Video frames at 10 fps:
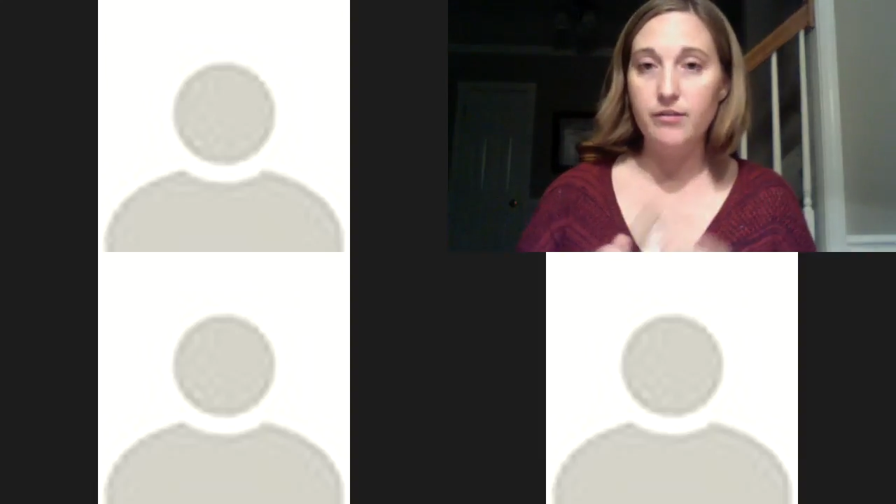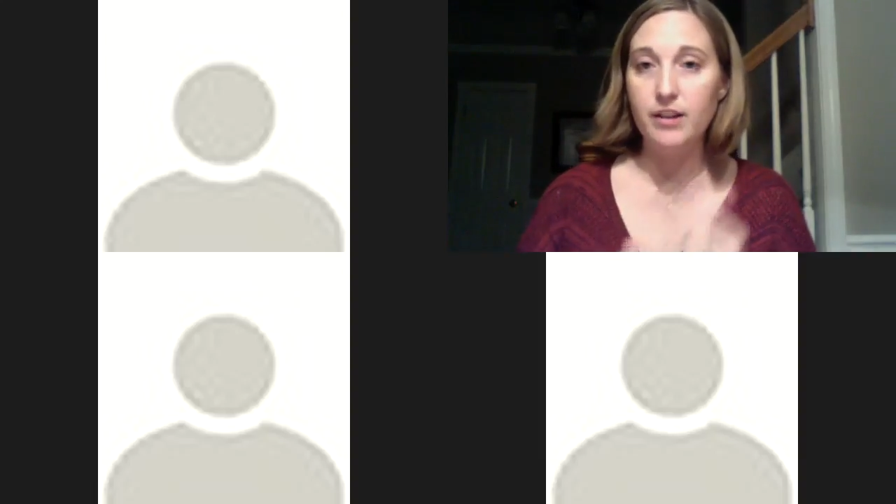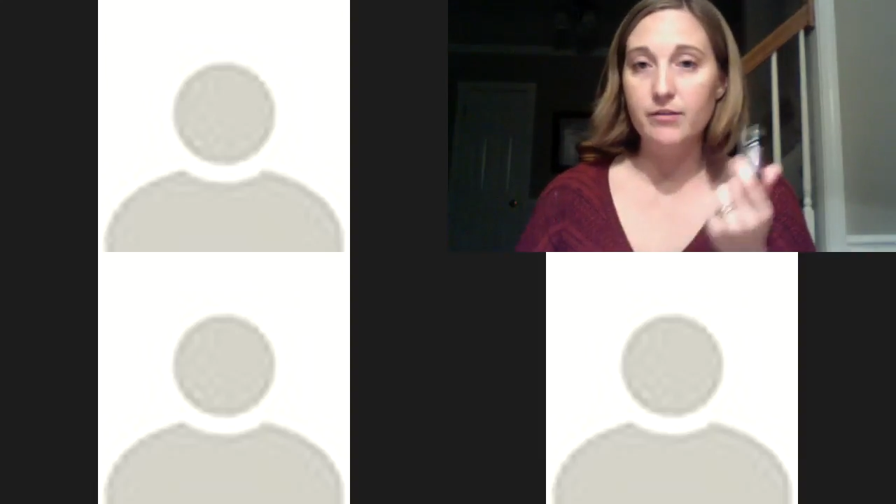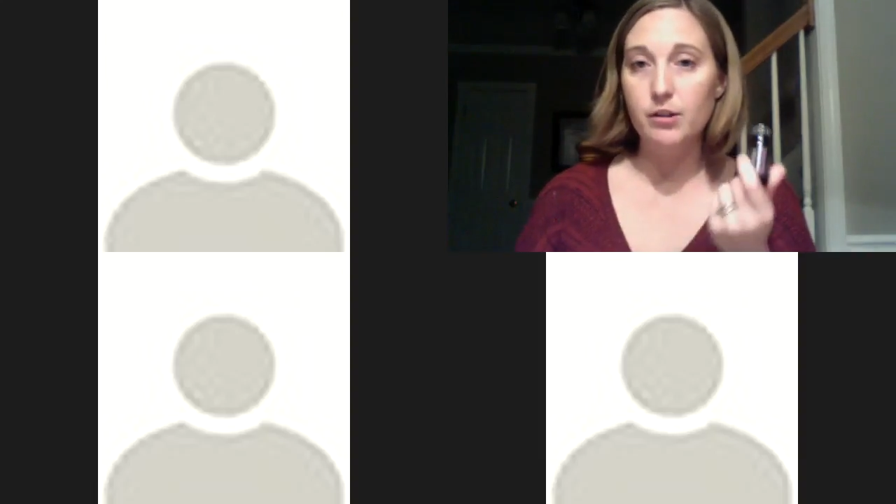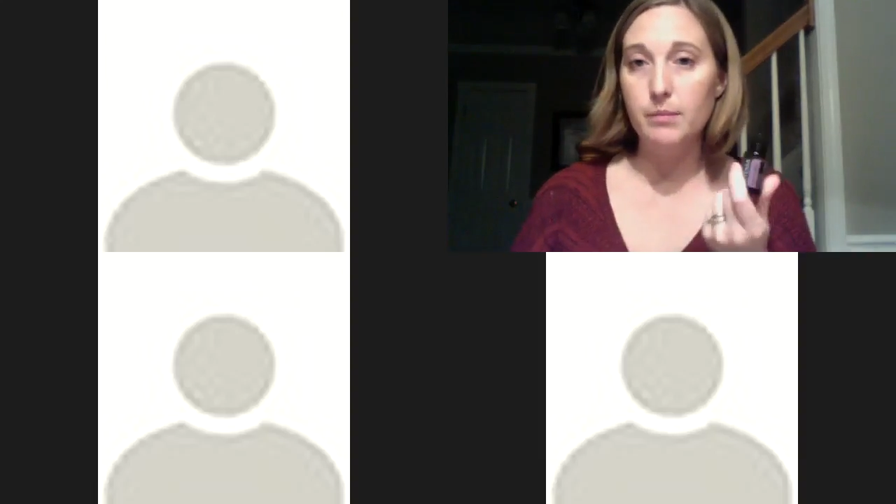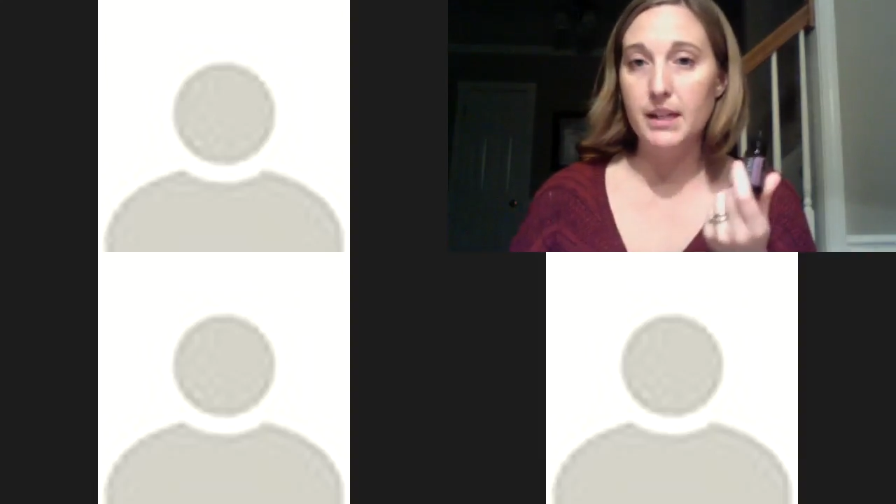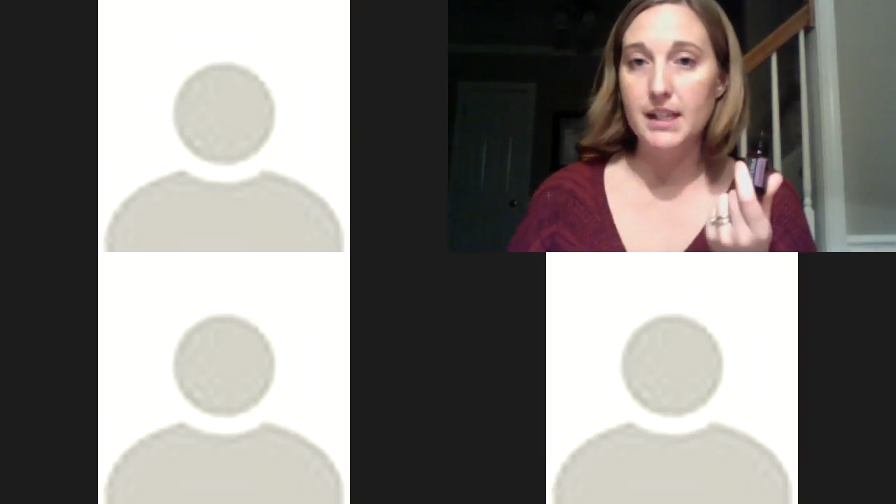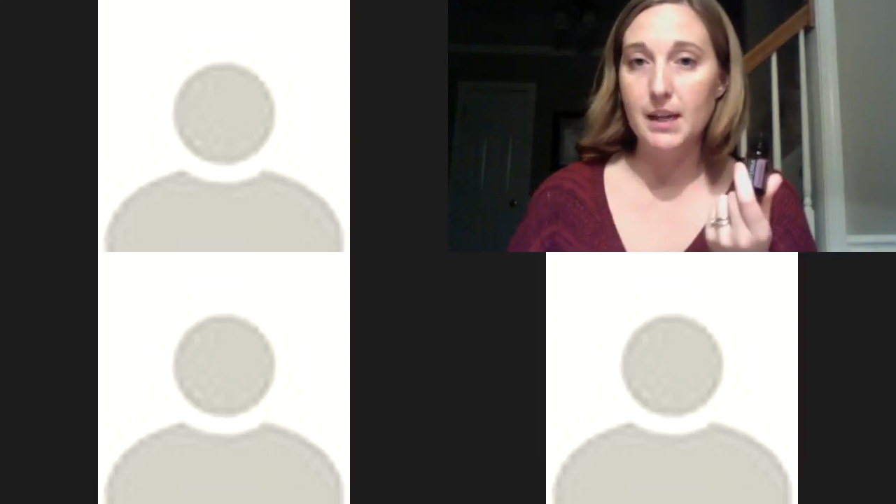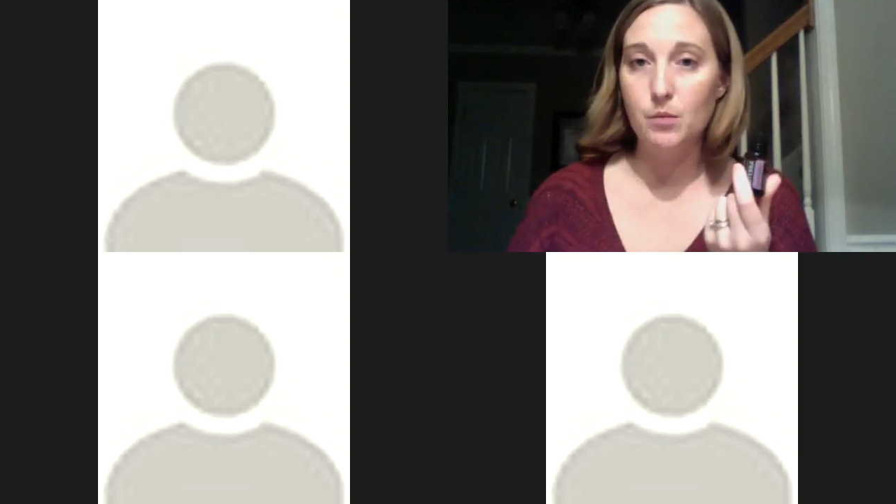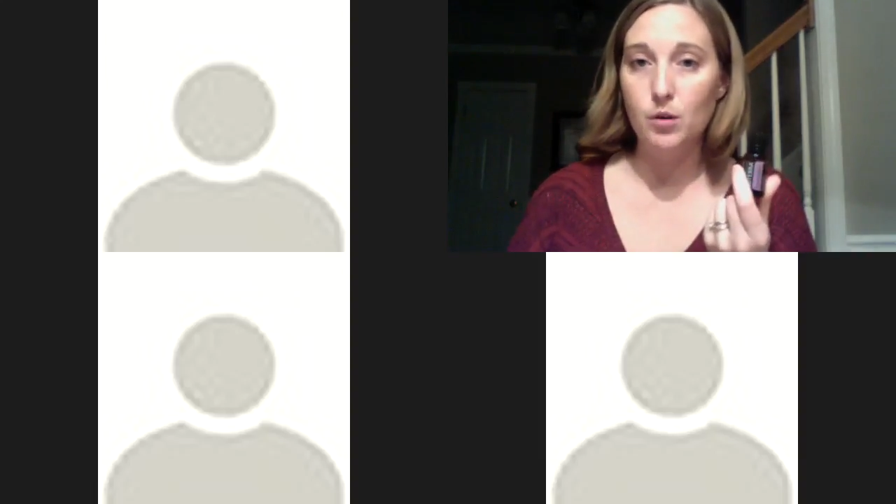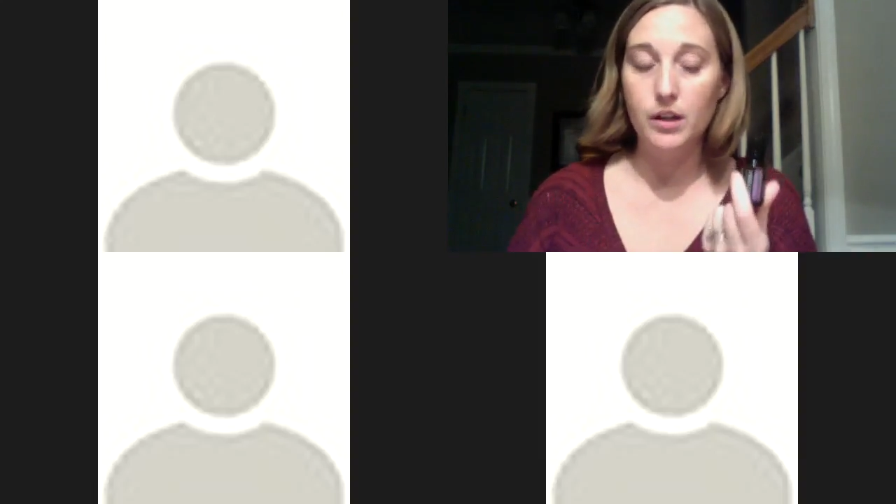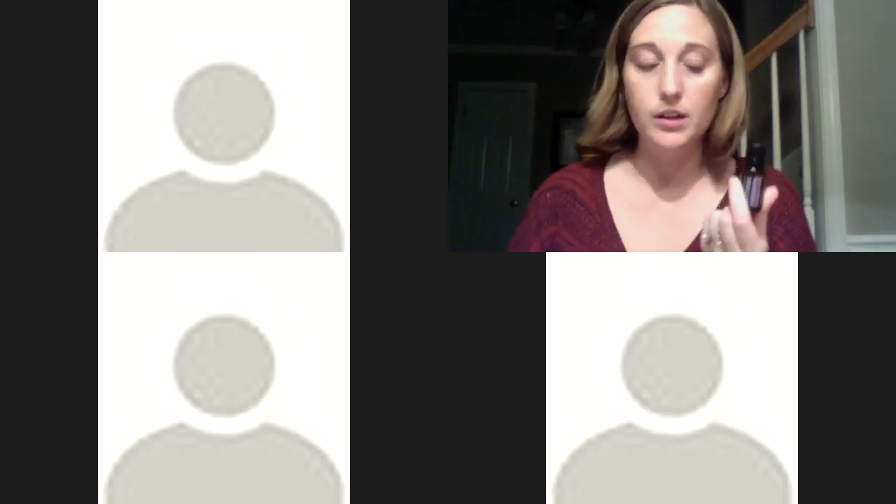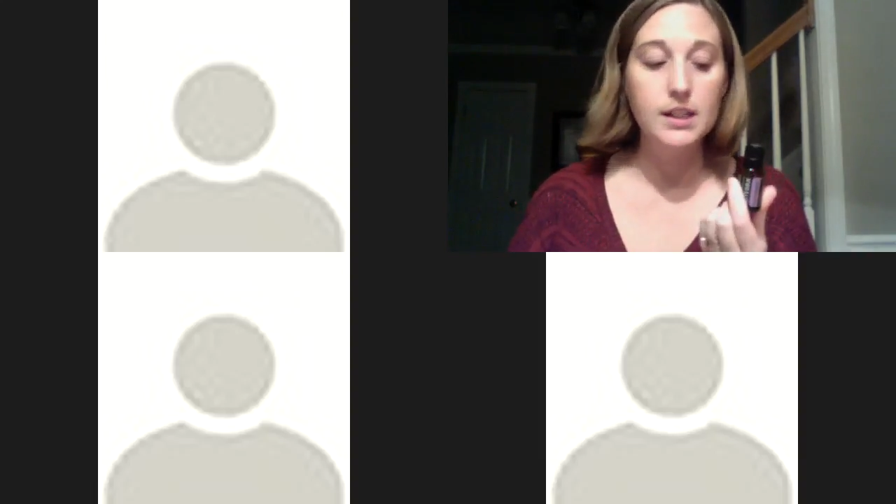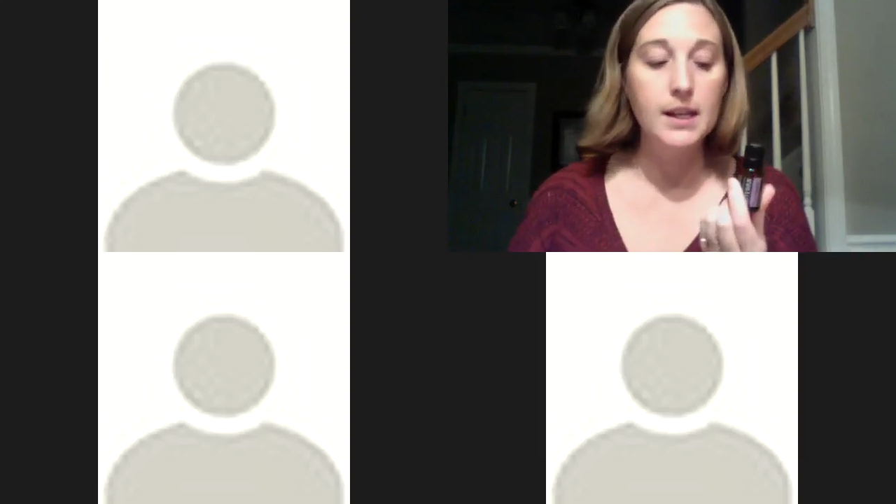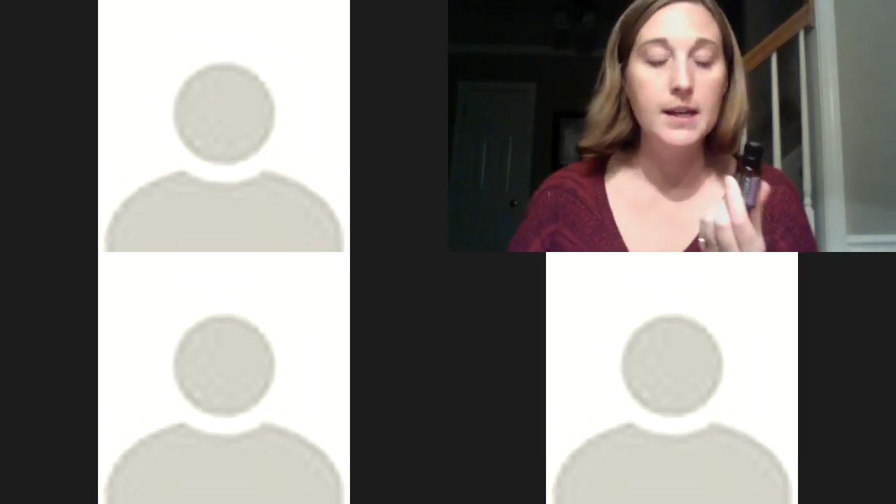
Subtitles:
favorite bedtime oils.